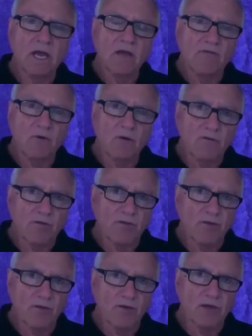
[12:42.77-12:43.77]
For over
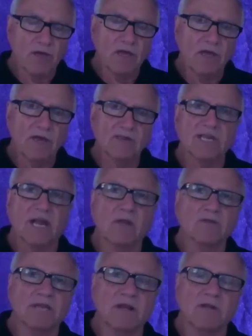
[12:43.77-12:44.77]
30 years, I
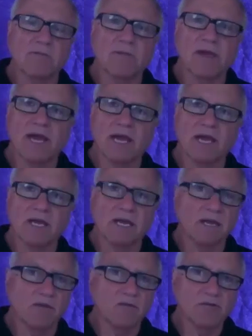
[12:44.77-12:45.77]
was held back on
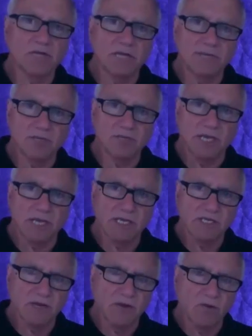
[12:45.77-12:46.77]
any regime
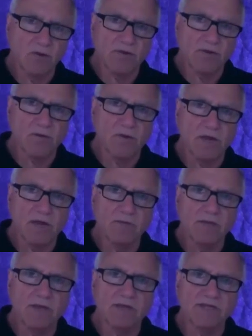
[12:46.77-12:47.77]
change in North Korea
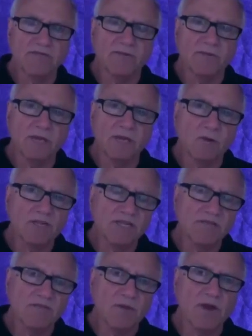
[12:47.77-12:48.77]
because for me, it
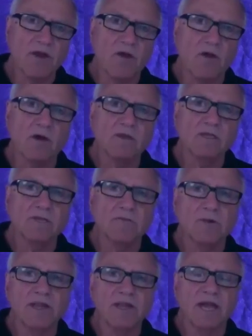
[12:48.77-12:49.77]
wasn't very hard to
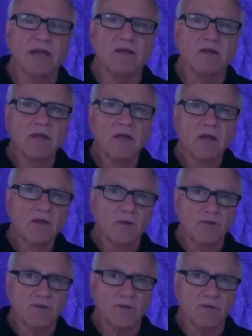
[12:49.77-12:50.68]
bring down North